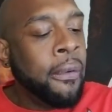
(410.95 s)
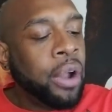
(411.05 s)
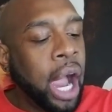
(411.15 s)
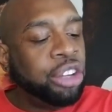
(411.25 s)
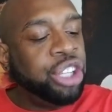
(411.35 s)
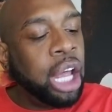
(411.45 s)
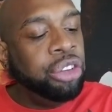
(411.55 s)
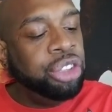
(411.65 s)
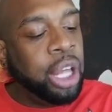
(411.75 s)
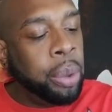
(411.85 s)
our
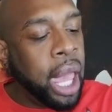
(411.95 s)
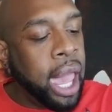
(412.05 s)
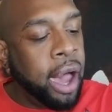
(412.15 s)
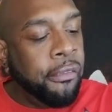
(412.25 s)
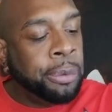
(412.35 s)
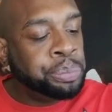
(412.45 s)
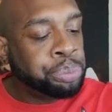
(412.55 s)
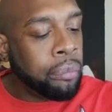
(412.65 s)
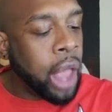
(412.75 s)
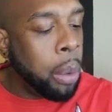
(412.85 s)
challenges that we have.
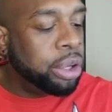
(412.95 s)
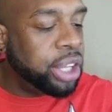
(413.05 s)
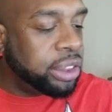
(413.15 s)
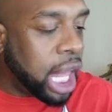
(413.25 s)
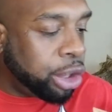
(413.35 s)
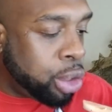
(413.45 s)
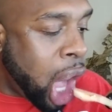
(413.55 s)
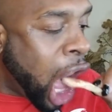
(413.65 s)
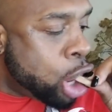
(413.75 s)
I want to say thank you